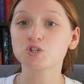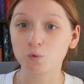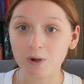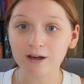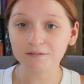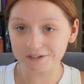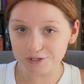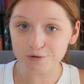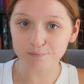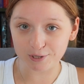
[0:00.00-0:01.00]
12
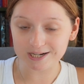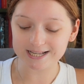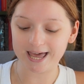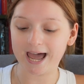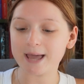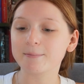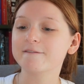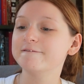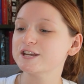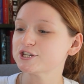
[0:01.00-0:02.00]
new books and I am
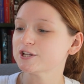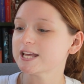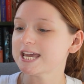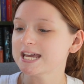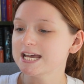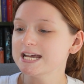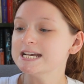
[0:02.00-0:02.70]
officially